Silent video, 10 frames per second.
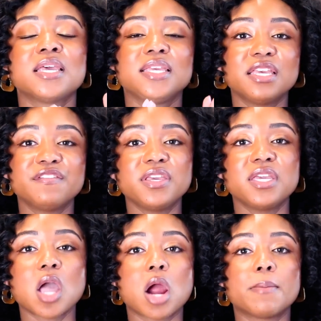
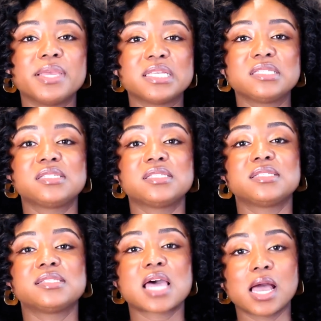giving our businesses
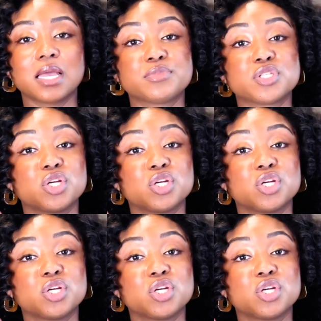time to